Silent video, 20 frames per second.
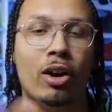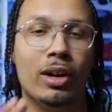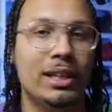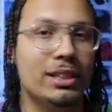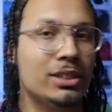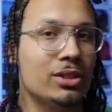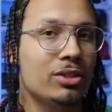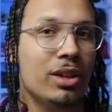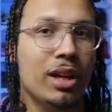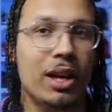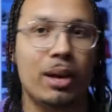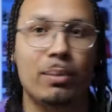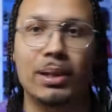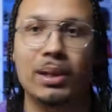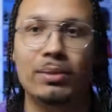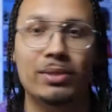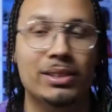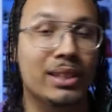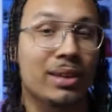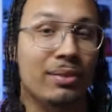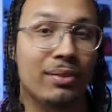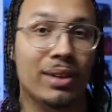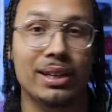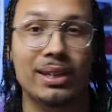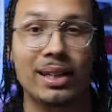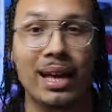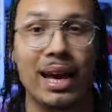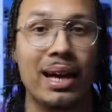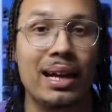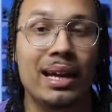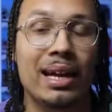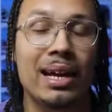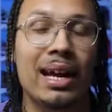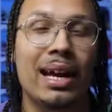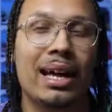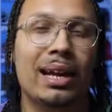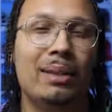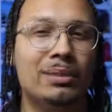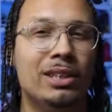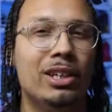on Instagram and different stuff like that.
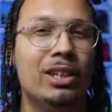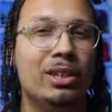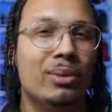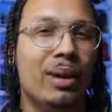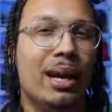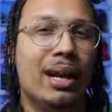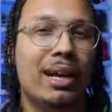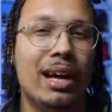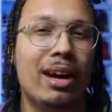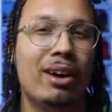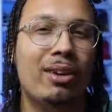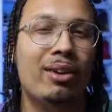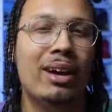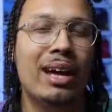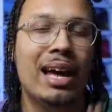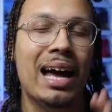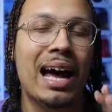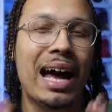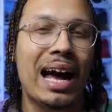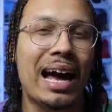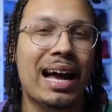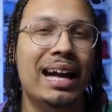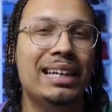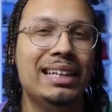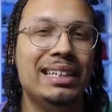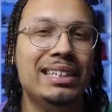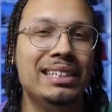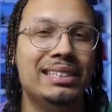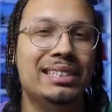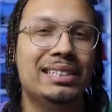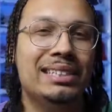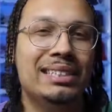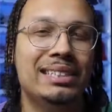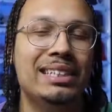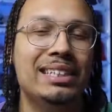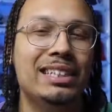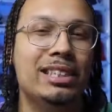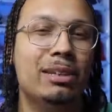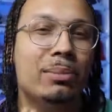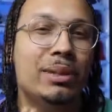And I'm telling you right now, I need to
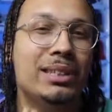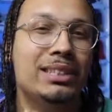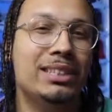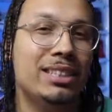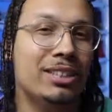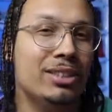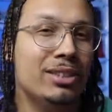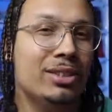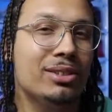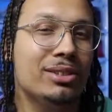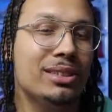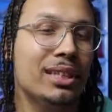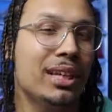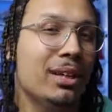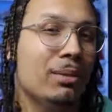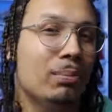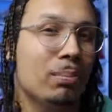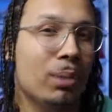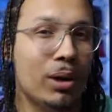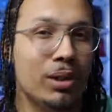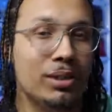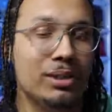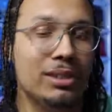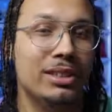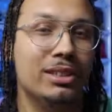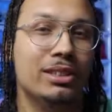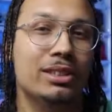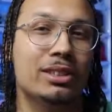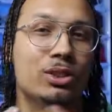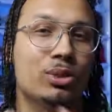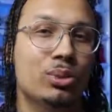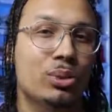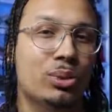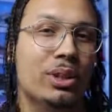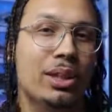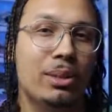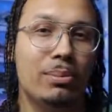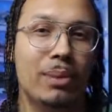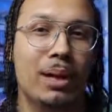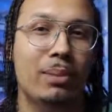see the materials in person to
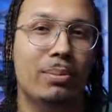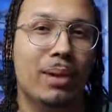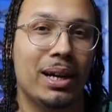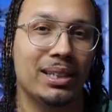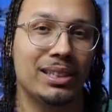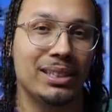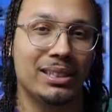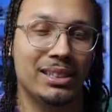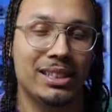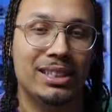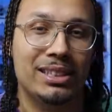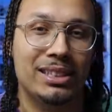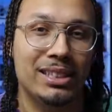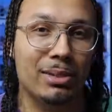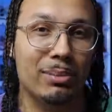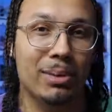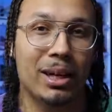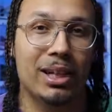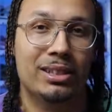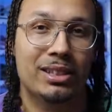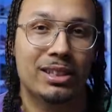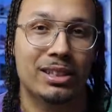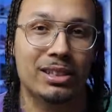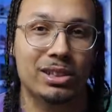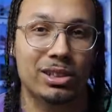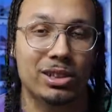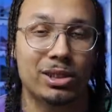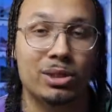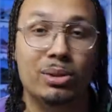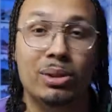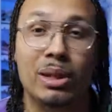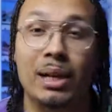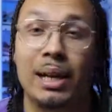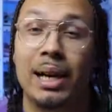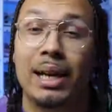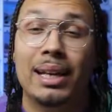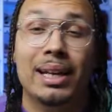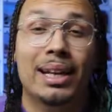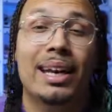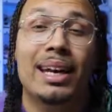truly make my decision about this shoe.
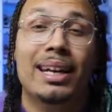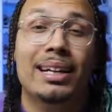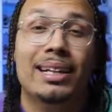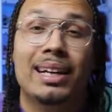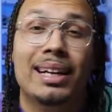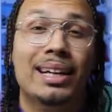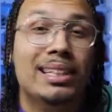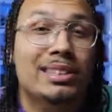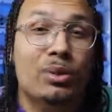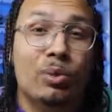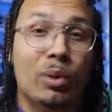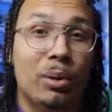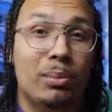And again, it's a